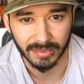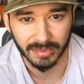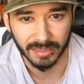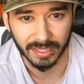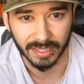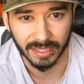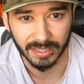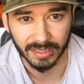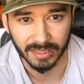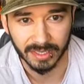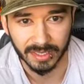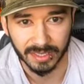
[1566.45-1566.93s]
I'd
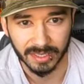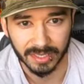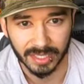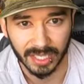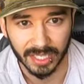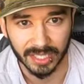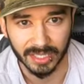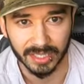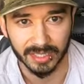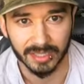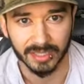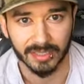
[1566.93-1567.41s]
rather just
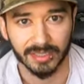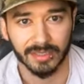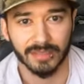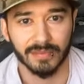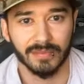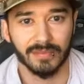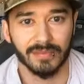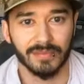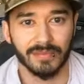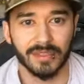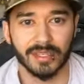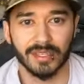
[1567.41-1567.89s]
kind
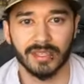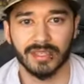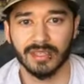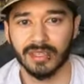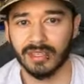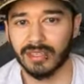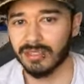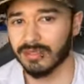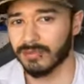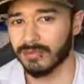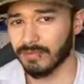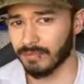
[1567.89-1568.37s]

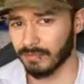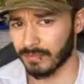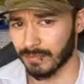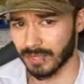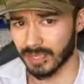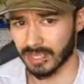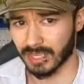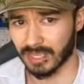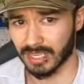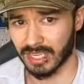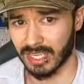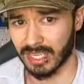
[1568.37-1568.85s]
of
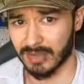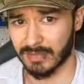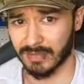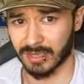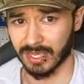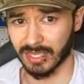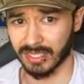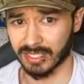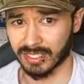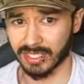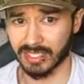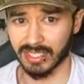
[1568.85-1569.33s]
keep
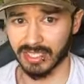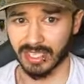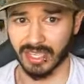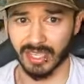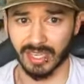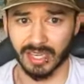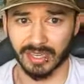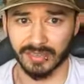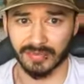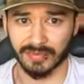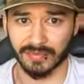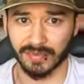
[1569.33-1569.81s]
this as
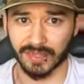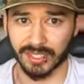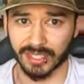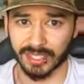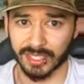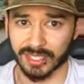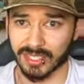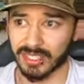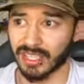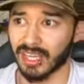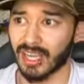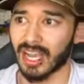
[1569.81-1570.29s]

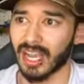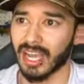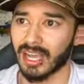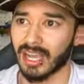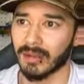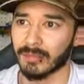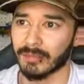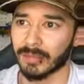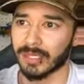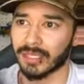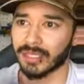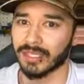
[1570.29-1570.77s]
a
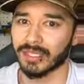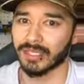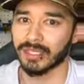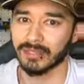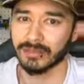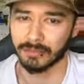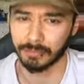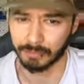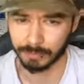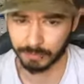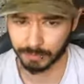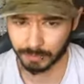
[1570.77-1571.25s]
hobby,
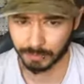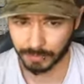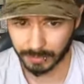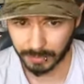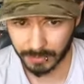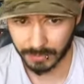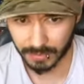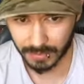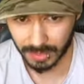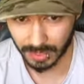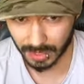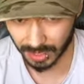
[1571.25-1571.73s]

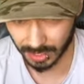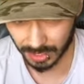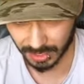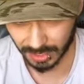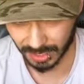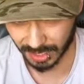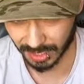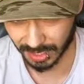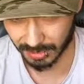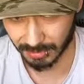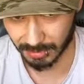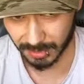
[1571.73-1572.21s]

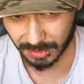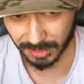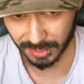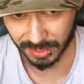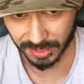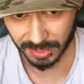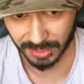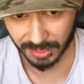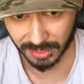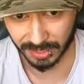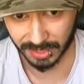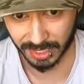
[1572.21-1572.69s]
not a
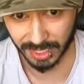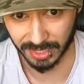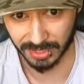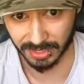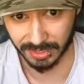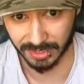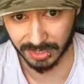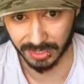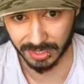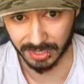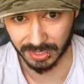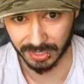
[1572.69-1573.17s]
business kind
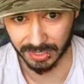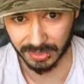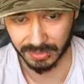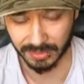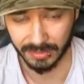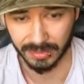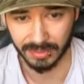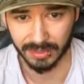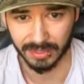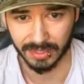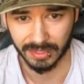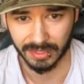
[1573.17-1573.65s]
of thing.
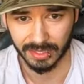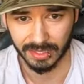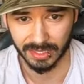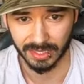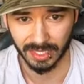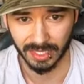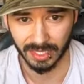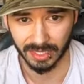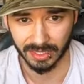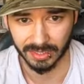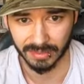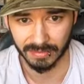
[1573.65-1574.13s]

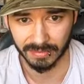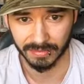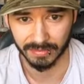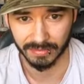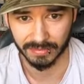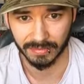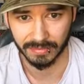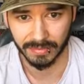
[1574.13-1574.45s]
Kind of.